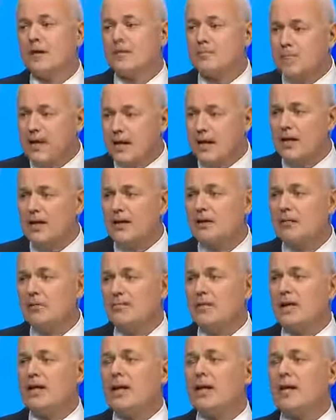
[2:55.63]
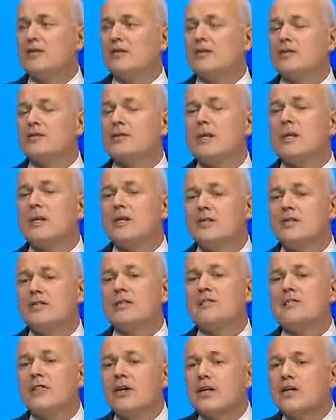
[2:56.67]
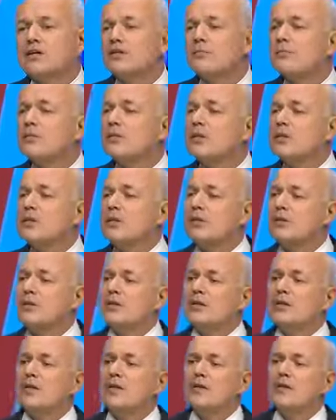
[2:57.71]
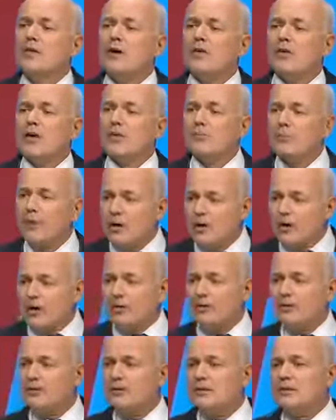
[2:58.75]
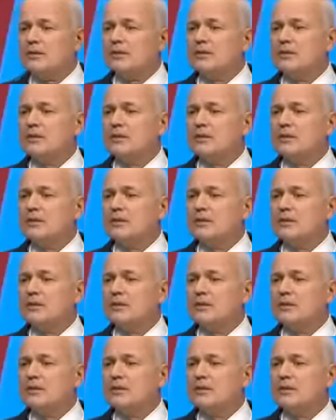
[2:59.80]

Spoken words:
and many, many others, innocent victims of a broken,